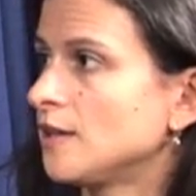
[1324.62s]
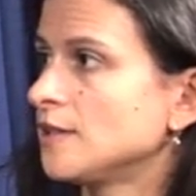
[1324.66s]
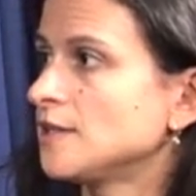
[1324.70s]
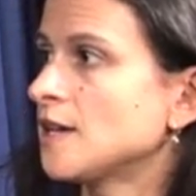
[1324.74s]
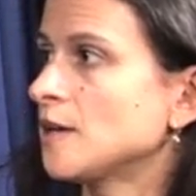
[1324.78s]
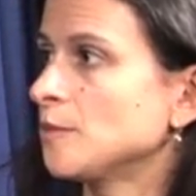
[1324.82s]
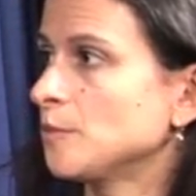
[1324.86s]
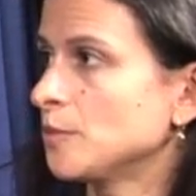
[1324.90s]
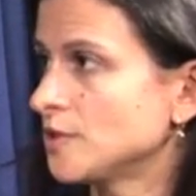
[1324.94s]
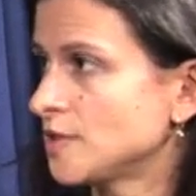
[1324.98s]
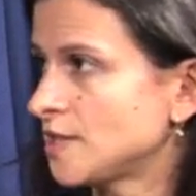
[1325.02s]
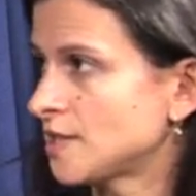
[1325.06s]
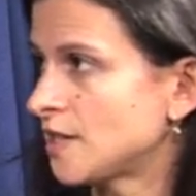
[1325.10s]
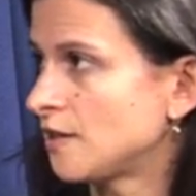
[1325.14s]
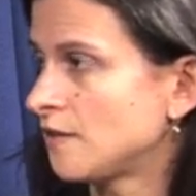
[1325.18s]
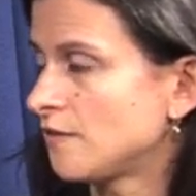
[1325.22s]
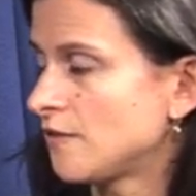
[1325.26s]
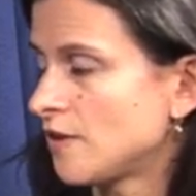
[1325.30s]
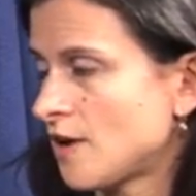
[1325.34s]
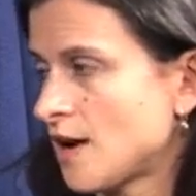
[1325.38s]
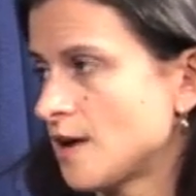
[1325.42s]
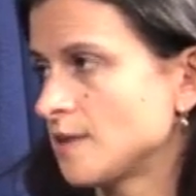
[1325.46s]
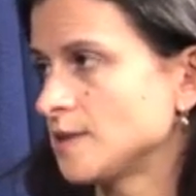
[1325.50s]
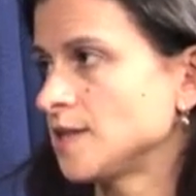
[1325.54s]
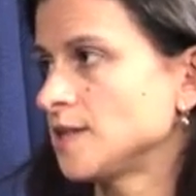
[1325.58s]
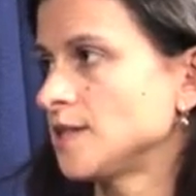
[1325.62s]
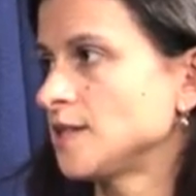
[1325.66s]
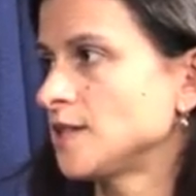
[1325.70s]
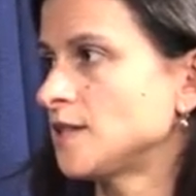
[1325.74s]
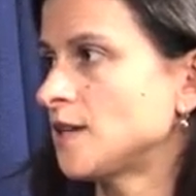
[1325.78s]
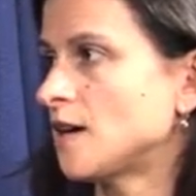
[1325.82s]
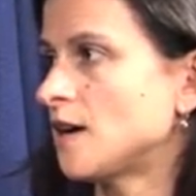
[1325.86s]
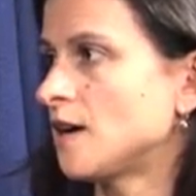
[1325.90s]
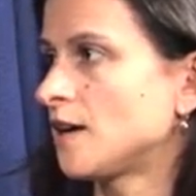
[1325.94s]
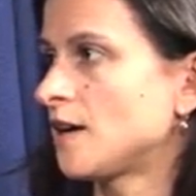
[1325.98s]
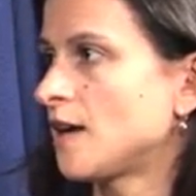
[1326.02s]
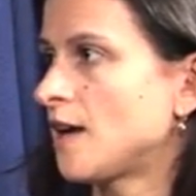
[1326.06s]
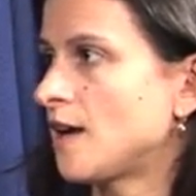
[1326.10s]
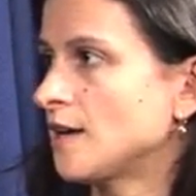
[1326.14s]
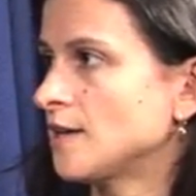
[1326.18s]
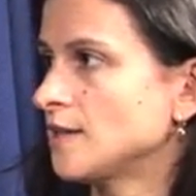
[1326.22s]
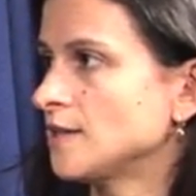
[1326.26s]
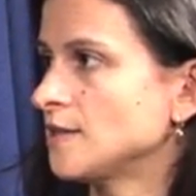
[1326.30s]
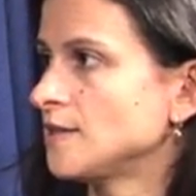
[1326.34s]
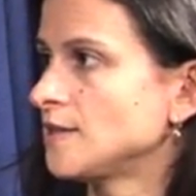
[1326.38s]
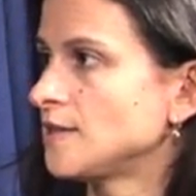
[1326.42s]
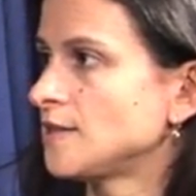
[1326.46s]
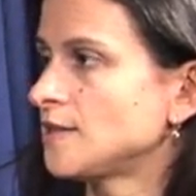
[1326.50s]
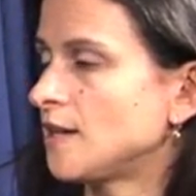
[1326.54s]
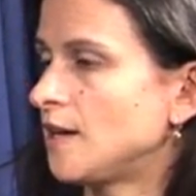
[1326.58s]
ten percent of their housing stock
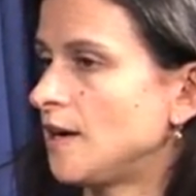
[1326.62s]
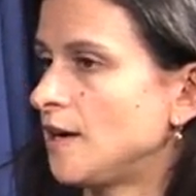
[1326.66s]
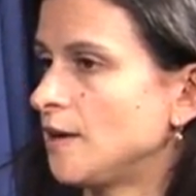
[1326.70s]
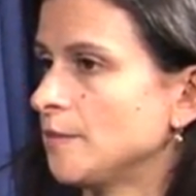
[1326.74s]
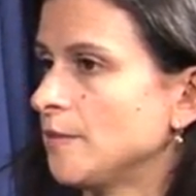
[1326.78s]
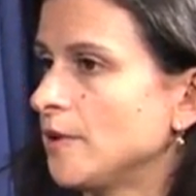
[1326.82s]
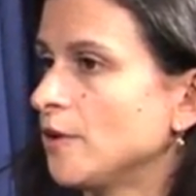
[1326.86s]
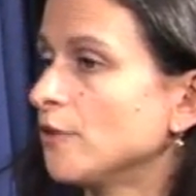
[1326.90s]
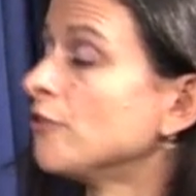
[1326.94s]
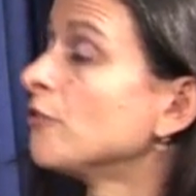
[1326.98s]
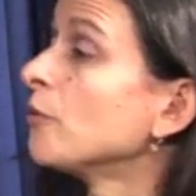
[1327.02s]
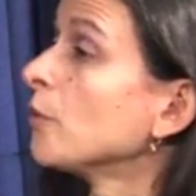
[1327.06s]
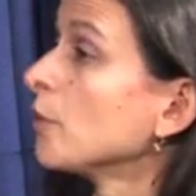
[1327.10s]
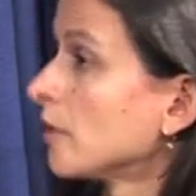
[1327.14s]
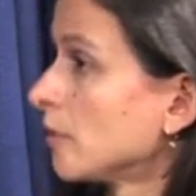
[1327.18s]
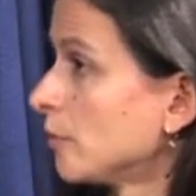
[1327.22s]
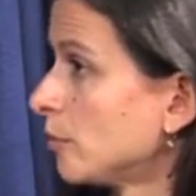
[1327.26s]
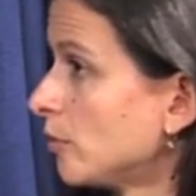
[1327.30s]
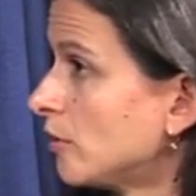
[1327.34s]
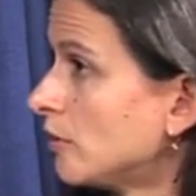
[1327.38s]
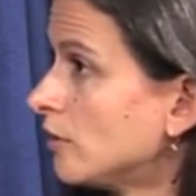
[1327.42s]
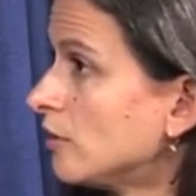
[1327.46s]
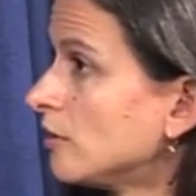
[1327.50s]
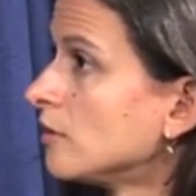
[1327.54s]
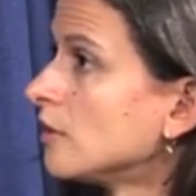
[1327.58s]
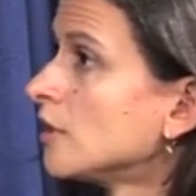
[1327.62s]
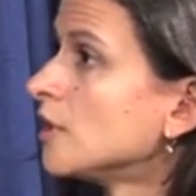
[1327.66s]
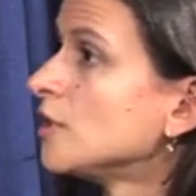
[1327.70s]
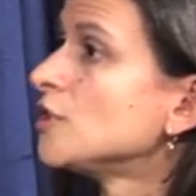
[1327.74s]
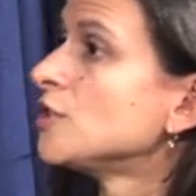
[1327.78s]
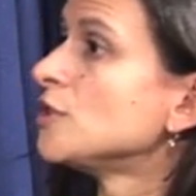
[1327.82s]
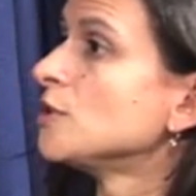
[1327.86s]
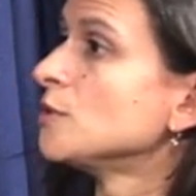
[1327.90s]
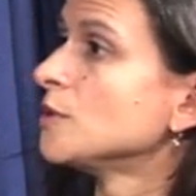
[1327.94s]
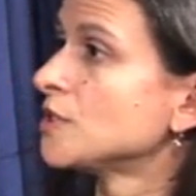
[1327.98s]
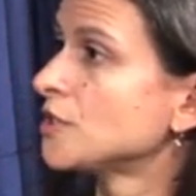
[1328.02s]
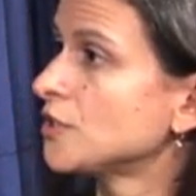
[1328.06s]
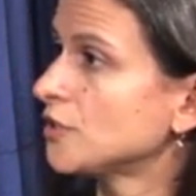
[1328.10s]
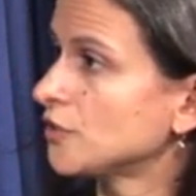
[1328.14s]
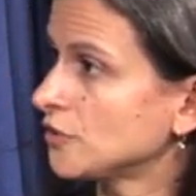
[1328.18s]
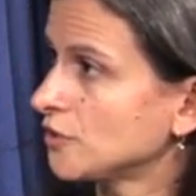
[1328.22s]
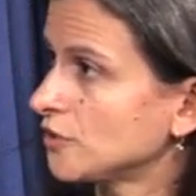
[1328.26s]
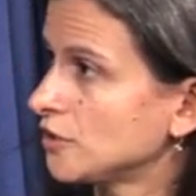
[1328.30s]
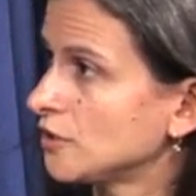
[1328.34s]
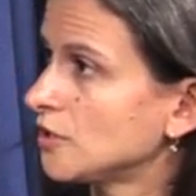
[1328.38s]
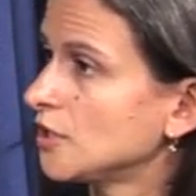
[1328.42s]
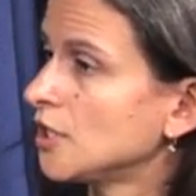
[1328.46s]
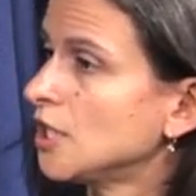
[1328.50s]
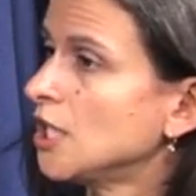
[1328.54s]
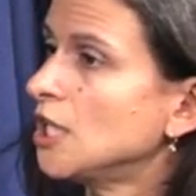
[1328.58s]
as um, affordable to a
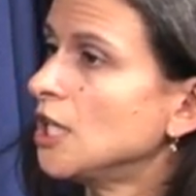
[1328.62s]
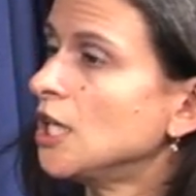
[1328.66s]
certain